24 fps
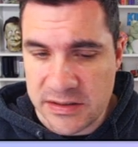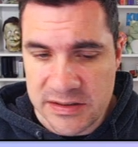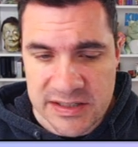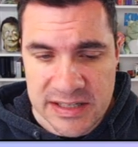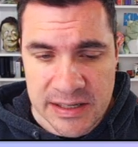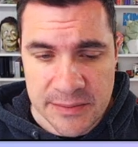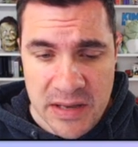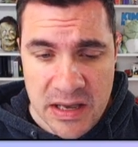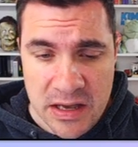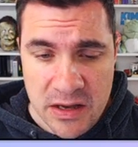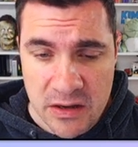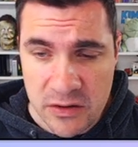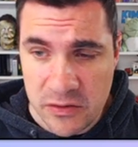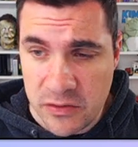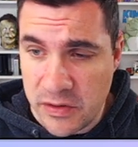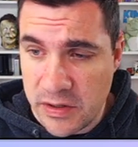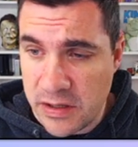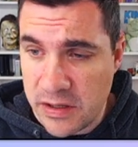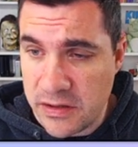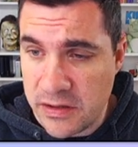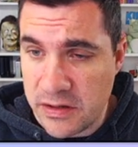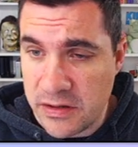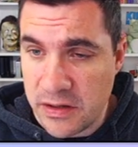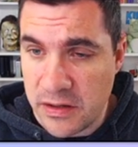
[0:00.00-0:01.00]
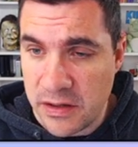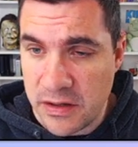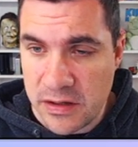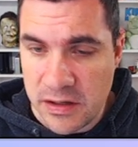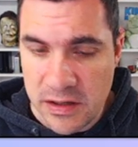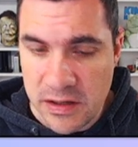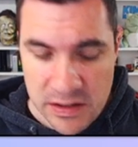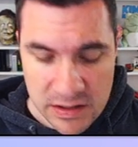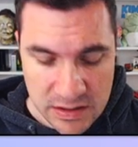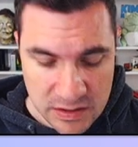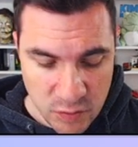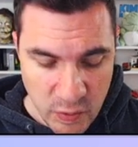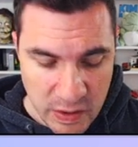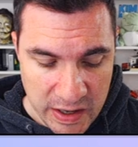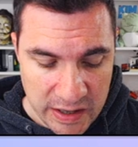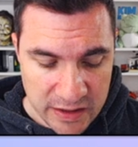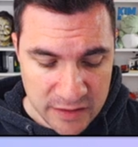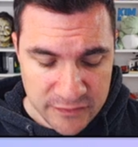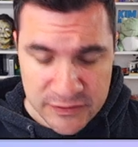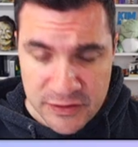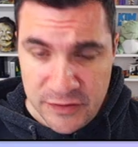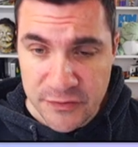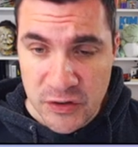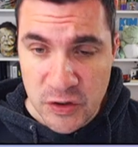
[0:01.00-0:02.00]
somehow aware
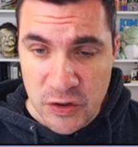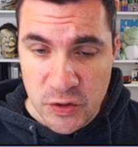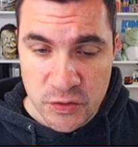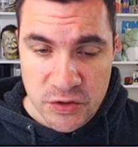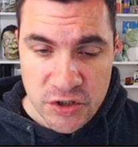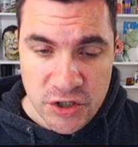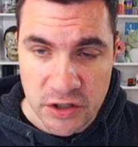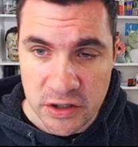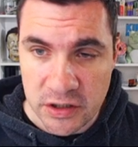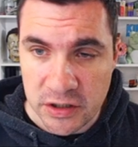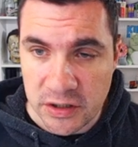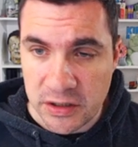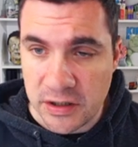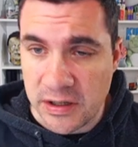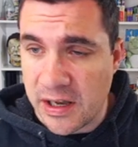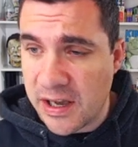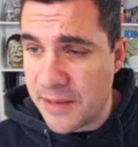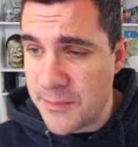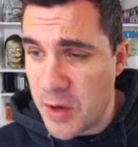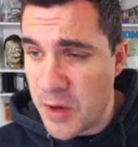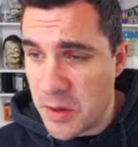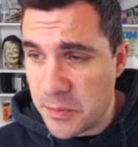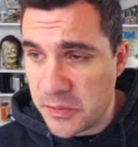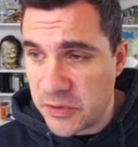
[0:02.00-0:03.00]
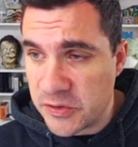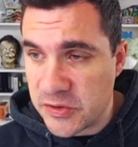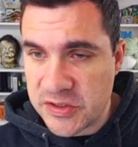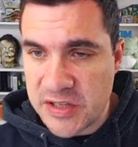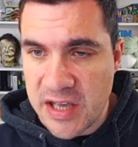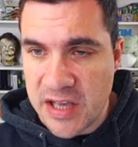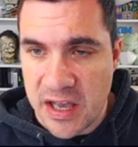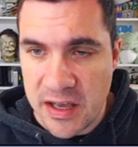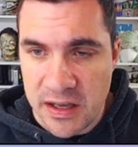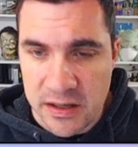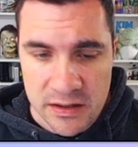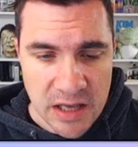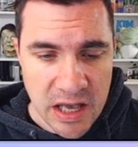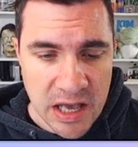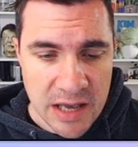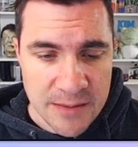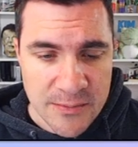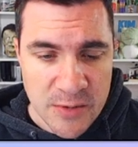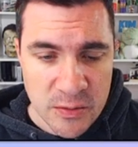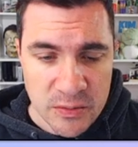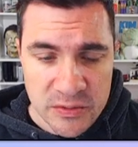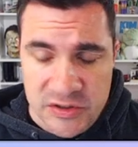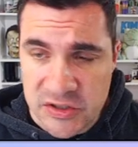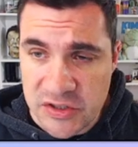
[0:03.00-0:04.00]
of the future, I'm almost
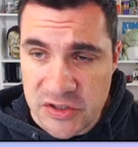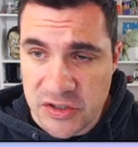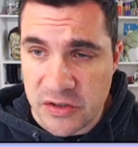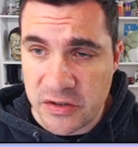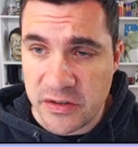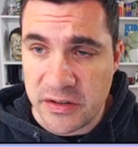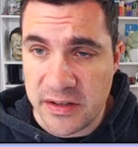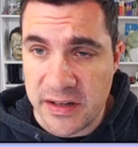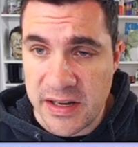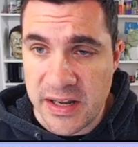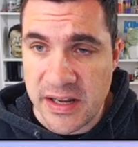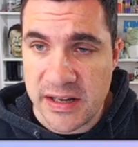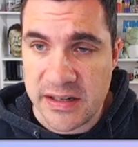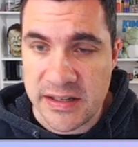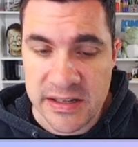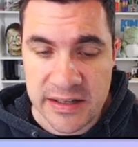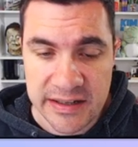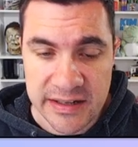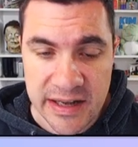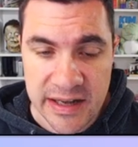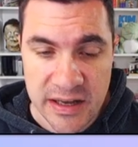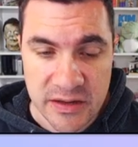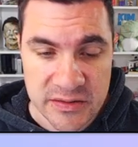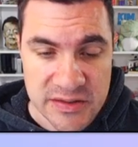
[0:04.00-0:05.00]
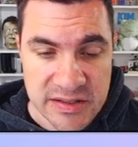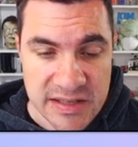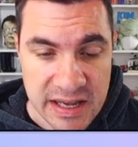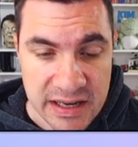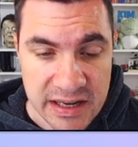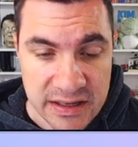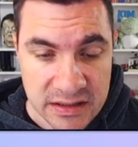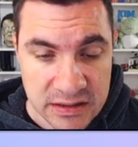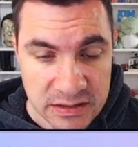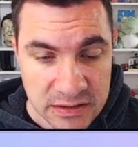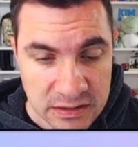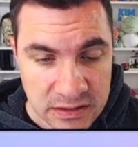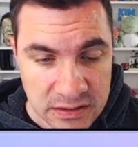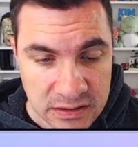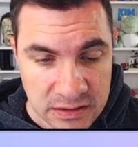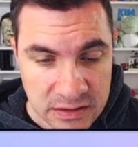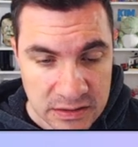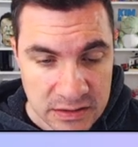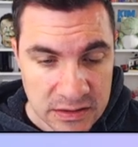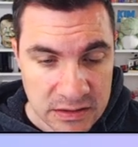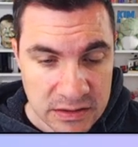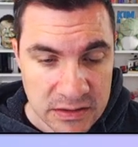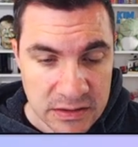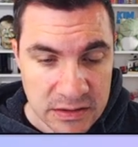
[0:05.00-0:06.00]
certain they did announce that.
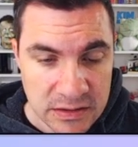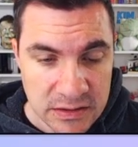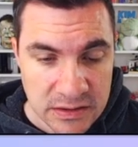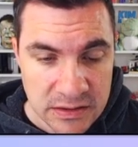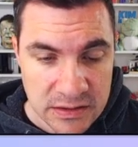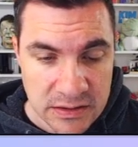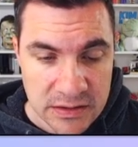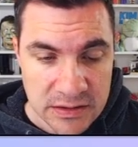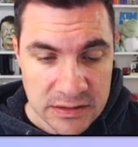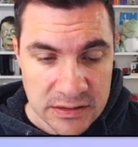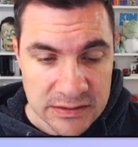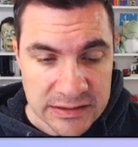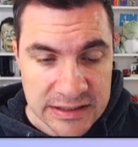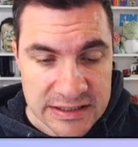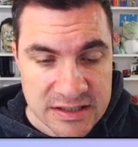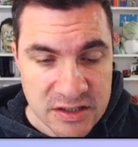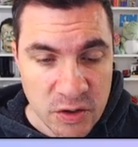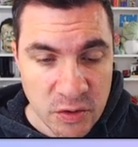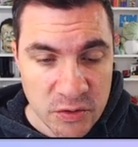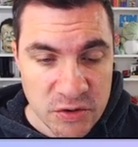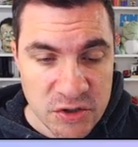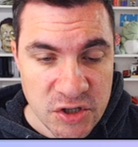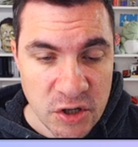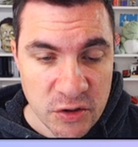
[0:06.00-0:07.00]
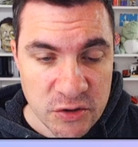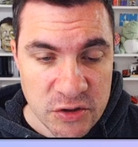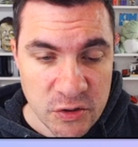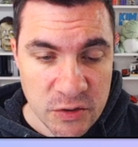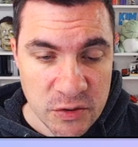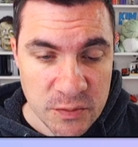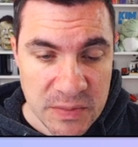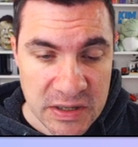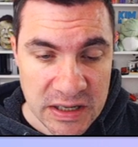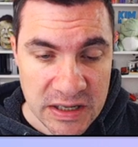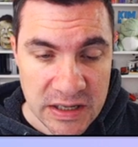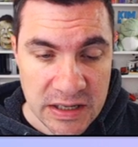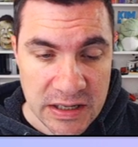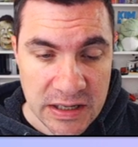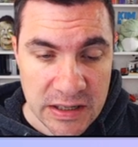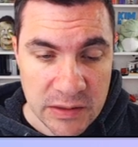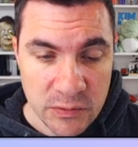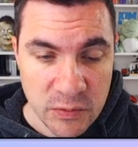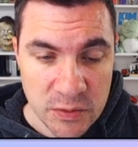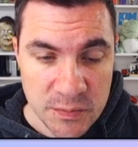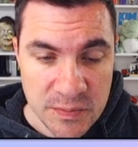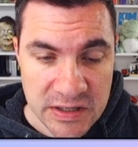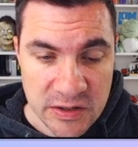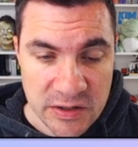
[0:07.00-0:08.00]
Let's go,
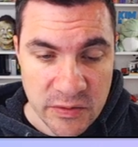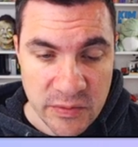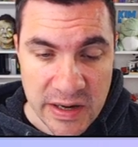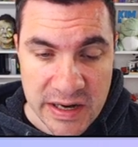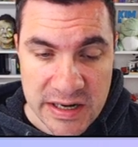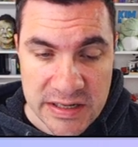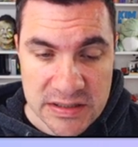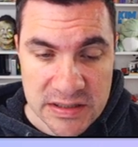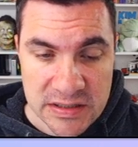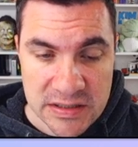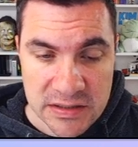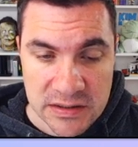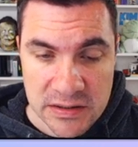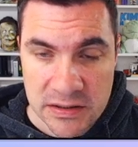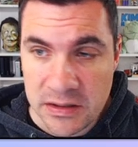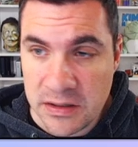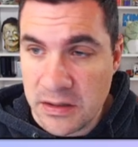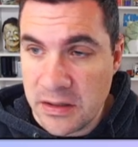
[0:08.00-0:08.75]
Johto would be great.